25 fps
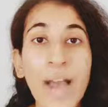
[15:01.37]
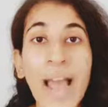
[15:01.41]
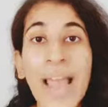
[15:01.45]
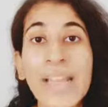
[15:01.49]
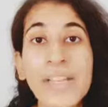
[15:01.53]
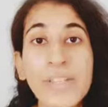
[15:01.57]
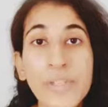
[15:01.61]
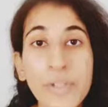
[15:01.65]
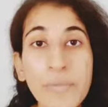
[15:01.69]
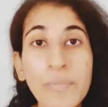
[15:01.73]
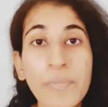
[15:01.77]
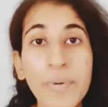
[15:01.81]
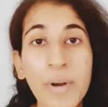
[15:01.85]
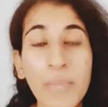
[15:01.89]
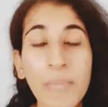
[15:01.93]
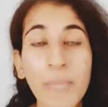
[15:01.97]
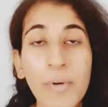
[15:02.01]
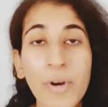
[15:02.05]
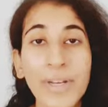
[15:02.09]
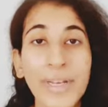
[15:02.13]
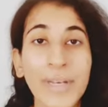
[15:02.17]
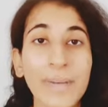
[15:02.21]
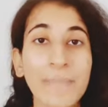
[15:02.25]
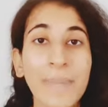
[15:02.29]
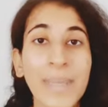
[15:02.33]
I do
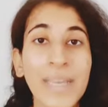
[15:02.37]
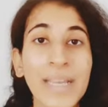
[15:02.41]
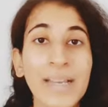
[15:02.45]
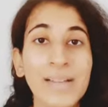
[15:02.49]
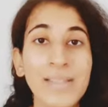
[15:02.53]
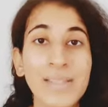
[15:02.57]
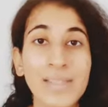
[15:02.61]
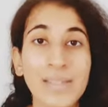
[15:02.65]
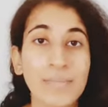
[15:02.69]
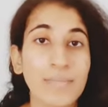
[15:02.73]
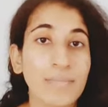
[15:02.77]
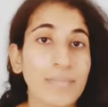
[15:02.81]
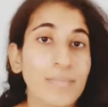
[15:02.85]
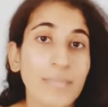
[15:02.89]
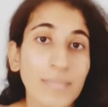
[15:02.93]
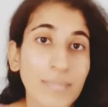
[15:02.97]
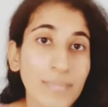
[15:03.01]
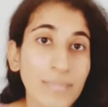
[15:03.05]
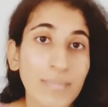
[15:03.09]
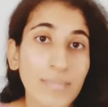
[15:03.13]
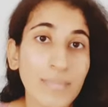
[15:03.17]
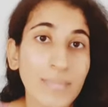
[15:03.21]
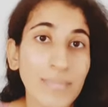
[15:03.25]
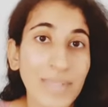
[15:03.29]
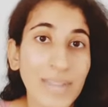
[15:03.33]
promote it because
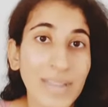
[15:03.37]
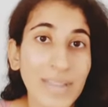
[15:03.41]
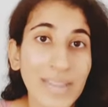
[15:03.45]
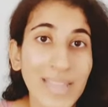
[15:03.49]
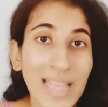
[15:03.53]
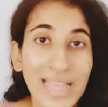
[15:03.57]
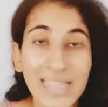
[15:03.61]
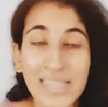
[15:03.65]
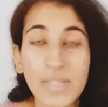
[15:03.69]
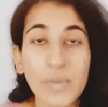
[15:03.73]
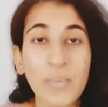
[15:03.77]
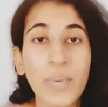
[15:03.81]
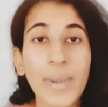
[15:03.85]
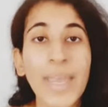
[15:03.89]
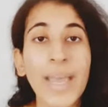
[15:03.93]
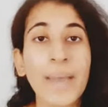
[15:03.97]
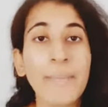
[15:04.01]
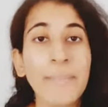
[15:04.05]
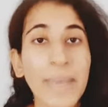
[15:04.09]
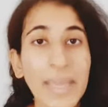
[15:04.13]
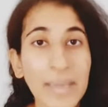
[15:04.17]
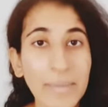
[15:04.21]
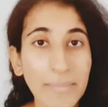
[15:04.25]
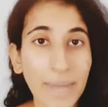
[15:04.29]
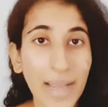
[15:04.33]
that's the way I
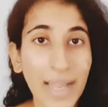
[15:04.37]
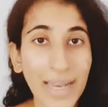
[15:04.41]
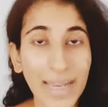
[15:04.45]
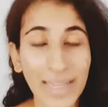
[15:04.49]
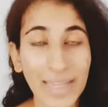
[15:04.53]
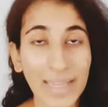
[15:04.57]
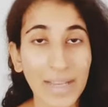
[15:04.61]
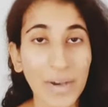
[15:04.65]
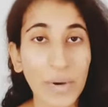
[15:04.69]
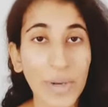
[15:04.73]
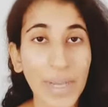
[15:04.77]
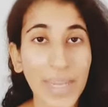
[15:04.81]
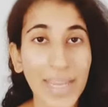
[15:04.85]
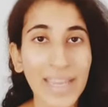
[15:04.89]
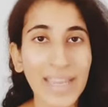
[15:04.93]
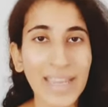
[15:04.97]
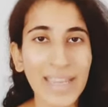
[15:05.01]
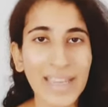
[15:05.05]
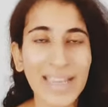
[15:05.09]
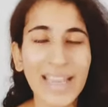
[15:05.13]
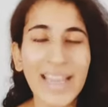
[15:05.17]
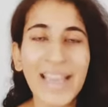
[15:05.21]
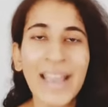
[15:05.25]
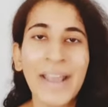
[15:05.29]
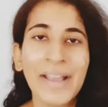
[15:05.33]
make money,
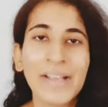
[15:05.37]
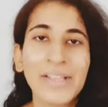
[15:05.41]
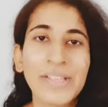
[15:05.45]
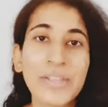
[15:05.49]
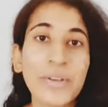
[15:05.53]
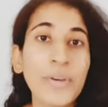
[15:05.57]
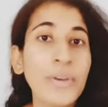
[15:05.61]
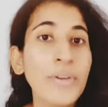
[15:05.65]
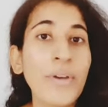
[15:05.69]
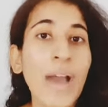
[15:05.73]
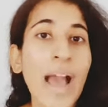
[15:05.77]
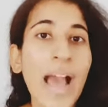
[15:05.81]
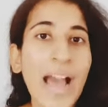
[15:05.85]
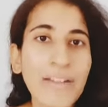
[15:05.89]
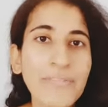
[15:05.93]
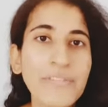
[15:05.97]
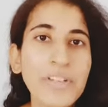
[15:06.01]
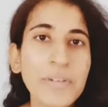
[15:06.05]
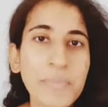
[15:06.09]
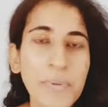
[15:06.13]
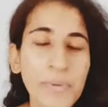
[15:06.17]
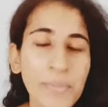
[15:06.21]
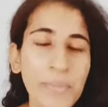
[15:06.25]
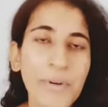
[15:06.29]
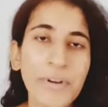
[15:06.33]
okay? So you have
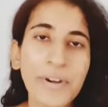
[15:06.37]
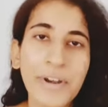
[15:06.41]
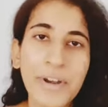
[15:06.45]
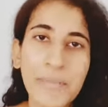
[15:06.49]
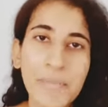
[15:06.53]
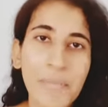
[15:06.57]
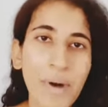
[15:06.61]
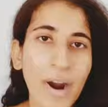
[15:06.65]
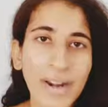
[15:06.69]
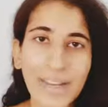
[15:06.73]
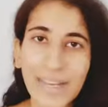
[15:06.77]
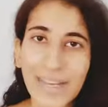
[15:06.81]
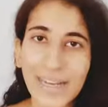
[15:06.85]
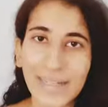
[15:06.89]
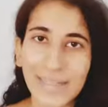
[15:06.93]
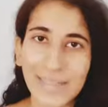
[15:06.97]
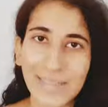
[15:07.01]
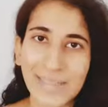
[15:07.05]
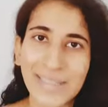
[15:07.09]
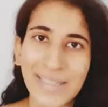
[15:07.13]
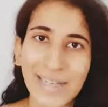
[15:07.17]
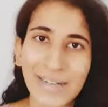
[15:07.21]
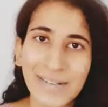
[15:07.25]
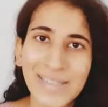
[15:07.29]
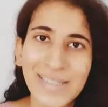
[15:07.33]
to promote and market
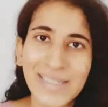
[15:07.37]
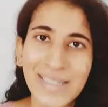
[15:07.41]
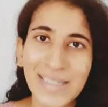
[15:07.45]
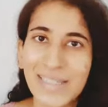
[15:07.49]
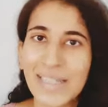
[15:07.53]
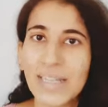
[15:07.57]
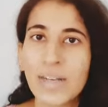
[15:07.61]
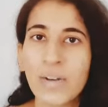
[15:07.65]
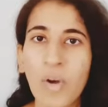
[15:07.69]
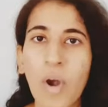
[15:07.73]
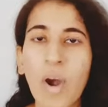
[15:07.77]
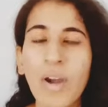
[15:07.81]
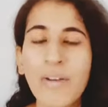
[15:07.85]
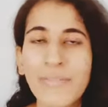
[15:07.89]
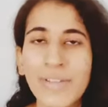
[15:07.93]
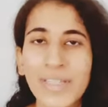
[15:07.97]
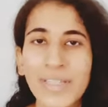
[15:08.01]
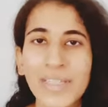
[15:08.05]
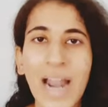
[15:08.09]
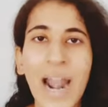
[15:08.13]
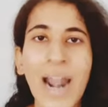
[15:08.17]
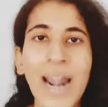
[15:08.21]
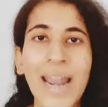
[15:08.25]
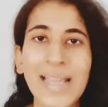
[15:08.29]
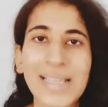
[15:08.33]
it. There is nothing wrong with
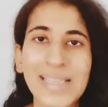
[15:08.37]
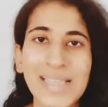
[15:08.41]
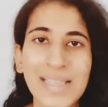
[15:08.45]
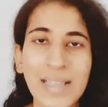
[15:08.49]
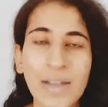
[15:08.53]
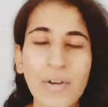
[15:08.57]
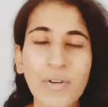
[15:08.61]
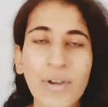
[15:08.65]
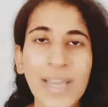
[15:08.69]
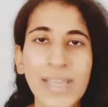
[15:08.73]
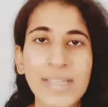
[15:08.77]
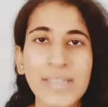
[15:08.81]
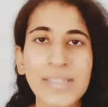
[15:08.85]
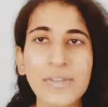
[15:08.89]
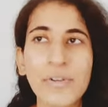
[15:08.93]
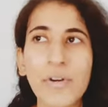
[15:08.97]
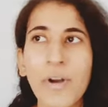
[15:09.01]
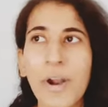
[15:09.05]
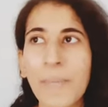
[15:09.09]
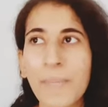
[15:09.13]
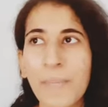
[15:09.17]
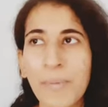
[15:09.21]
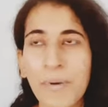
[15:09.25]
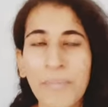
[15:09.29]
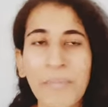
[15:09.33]
that, as long as you
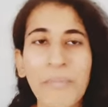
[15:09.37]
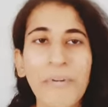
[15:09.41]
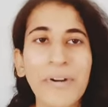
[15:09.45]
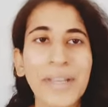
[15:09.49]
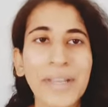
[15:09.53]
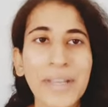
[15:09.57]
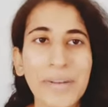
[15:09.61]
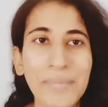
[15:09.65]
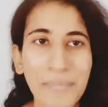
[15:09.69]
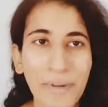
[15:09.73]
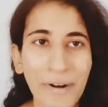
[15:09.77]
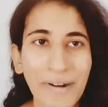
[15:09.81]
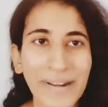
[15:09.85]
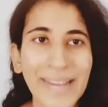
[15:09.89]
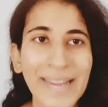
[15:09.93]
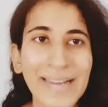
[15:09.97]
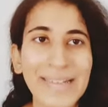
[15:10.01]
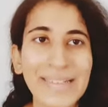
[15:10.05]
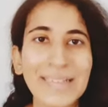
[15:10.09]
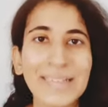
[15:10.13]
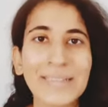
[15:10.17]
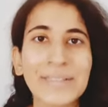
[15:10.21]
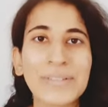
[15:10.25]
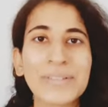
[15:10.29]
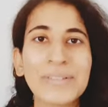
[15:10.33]
are promoting and
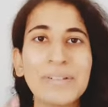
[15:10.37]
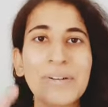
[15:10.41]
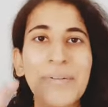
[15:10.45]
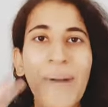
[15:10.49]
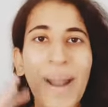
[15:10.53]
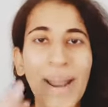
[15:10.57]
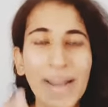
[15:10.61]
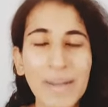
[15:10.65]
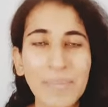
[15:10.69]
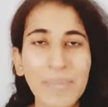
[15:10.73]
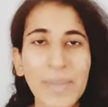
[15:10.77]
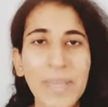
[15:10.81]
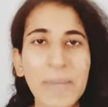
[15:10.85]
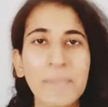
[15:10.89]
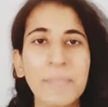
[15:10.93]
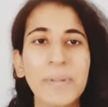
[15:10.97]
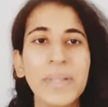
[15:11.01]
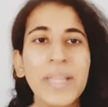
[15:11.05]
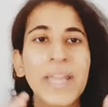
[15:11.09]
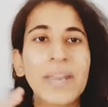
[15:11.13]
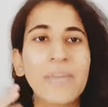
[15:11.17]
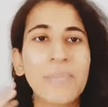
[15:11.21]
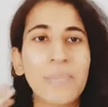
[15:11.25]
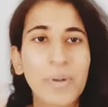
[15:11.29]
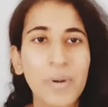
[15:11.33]
marketing to the right people
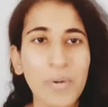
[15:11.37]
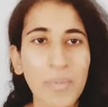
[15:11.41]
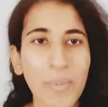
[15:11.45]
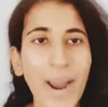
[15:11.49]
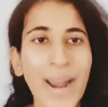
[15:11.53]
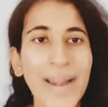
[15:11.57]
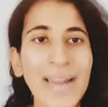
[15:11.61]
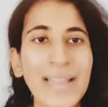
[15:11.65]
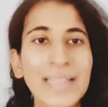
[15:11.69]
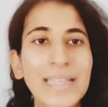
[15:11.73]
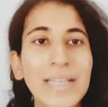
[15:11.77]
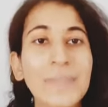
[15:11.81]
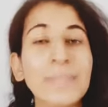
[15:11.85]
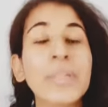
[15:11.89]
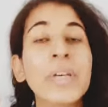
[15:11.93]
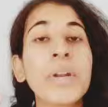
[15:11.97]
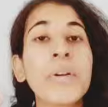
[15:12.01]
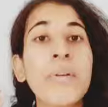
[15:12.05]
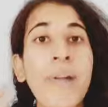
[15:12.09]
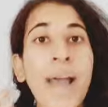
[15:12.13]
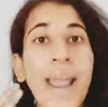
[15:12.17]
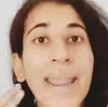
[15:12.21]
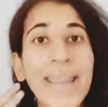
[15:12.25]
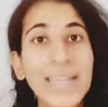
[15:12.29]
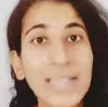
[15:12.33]
and providing them the
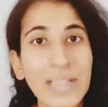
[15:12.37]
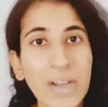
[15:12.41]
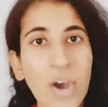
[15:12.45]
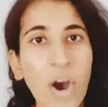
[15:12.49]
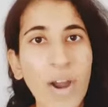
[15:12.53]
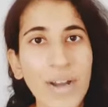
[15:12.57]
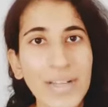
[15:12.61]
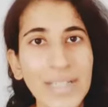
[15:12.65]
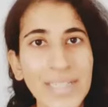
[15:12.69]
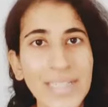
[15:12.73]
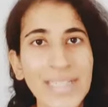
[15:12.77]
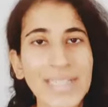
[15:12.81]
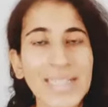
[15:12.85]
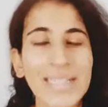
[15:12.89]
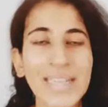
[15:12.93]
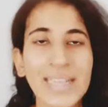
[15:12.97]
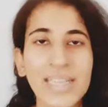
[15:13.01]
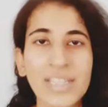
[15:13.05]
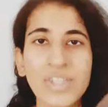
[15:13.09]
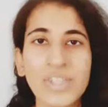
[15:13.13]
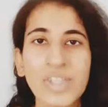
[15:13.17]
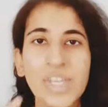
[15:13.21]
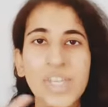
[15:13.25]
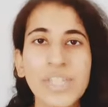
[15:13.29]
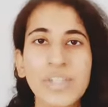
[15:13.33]
right content in
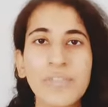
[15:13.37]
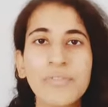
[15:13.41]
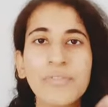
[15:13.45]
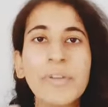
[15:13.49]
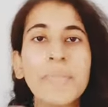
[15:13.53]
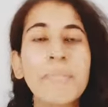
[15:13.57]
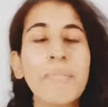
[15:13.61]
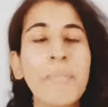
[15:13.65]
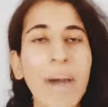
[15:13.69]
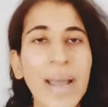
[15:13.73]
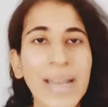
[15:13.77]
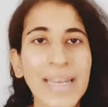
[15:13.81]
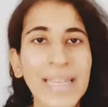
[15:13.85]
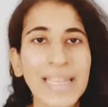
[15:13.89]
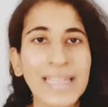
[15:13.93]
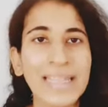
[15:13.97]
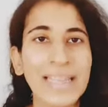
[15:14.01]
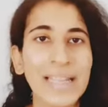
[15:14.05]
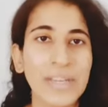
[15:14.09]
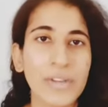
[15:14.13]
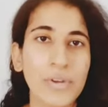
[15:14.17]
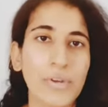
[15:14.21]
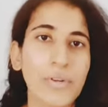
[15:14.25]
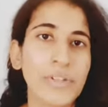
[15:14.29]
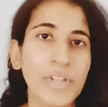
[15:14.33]
exchange of the money
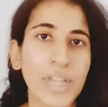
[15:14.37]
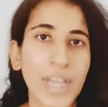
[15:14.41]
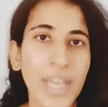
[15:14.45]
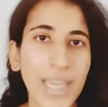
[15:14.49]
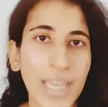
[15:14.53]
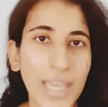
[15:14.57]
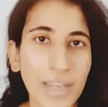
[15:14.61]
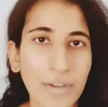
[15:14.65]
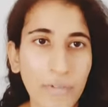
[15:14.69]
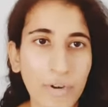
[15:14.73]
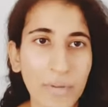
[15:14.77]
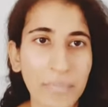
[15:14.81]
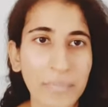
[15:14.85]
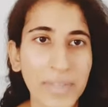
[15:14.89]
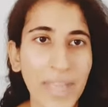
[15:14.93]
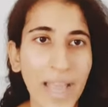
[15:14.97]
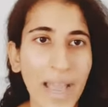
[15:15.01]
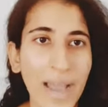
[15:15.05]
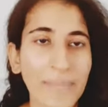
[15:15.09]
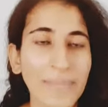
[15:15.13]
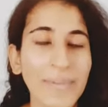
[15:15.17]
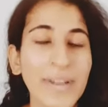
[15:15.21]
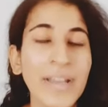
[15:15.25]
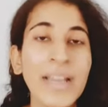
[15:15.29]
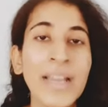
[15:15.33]
that you're taking from
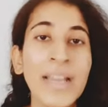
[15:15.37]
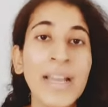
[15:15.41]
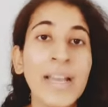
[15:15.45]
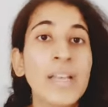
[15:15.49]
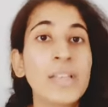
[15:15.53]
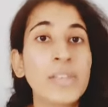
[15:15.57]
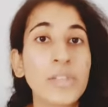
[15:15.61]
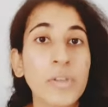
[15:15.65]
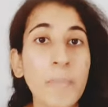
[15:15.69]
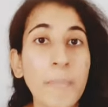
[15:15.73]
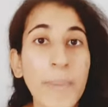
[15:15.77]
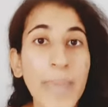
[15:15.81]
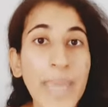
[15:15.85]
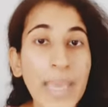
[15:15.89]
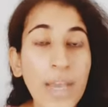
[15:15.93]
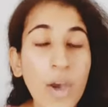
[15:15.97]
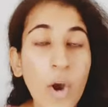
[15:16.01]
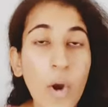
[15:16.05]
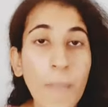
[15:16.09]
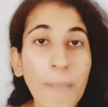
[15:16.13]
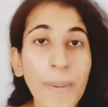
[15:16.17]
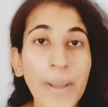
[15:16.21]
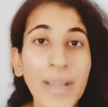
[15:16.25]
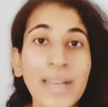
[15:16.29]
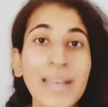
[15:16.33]
them. So be
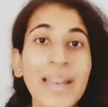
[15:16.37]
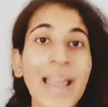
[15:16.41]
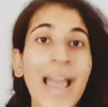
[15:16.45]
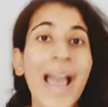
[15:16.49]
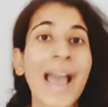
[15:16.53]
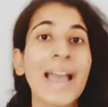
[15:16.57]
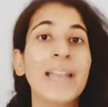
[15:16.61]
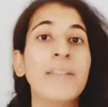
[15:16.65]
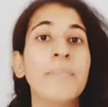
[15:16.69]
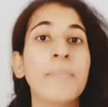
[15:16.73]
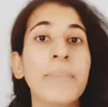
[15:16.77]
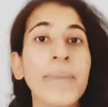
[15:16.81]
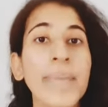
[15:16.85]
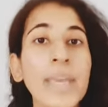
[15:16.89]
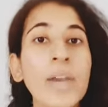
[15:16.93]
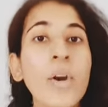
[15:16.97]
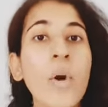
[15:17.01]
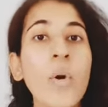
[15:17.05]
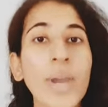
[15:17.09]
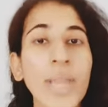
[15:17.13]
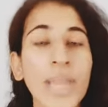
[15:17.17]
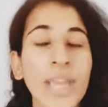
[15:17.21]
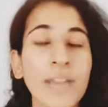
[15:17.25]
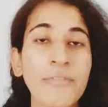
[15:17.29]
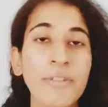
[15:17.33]
open and be
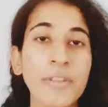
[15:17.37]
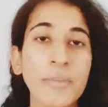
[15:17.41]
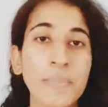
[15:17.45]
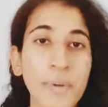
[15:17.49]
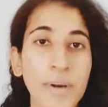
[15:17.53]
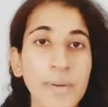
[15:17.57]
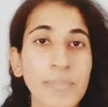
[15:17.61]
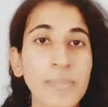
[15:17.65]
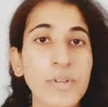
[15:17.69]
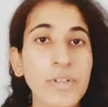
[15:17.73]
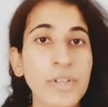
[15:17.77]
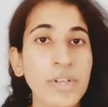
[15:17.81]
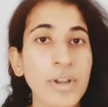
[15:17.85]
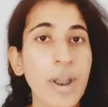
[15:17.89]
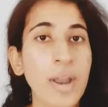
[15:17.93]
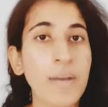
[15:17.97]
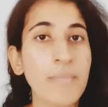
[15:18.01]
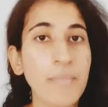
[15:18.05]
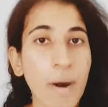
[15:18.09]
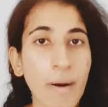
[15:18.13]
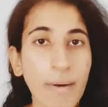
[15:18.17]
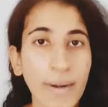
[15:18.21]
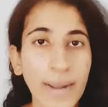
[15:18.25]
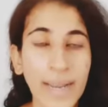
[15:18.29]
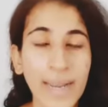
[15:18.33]
okay with promotion and
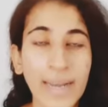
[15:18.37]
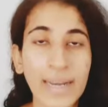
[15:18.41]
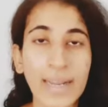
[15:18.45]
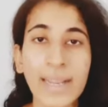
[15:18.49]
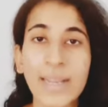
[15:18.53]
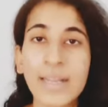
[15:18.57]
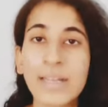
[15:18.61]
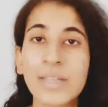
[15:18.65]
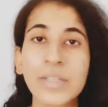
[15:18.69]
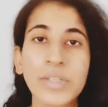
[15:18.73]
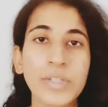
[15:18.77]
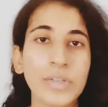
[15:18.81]
marketing.